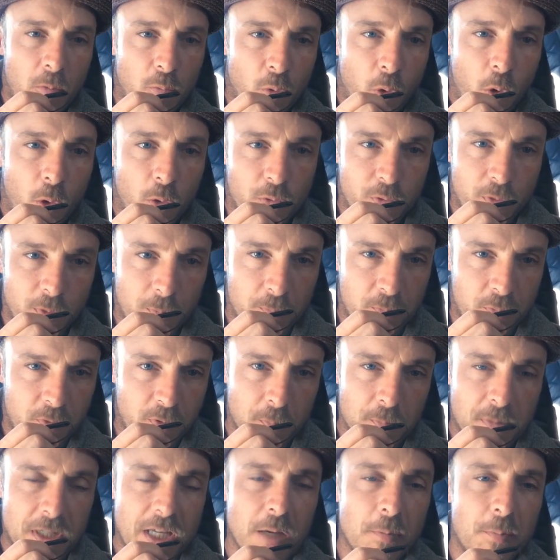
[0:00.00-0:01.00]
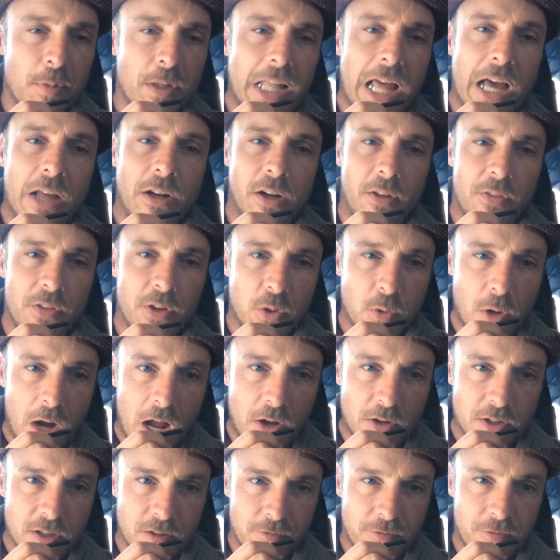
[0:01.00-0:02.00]
roll some kibble out on the
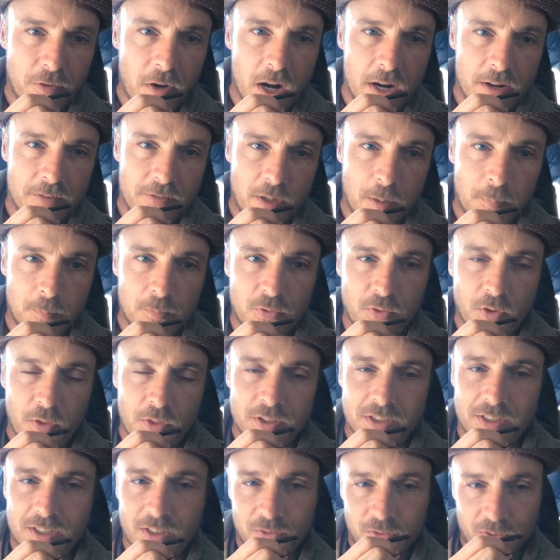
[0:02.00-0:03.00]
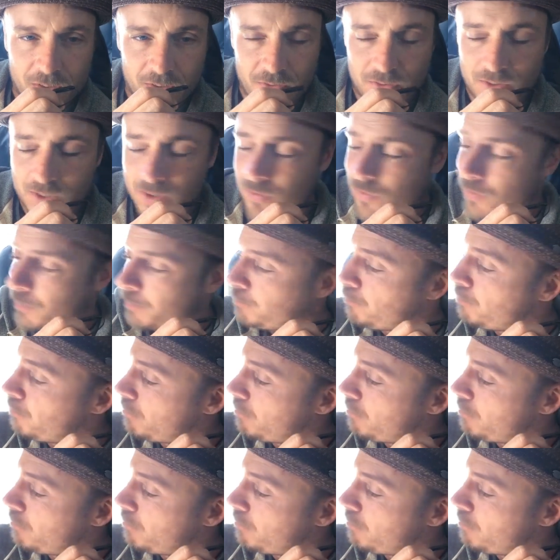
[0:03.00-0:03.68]
ground in front of him, so the distance is,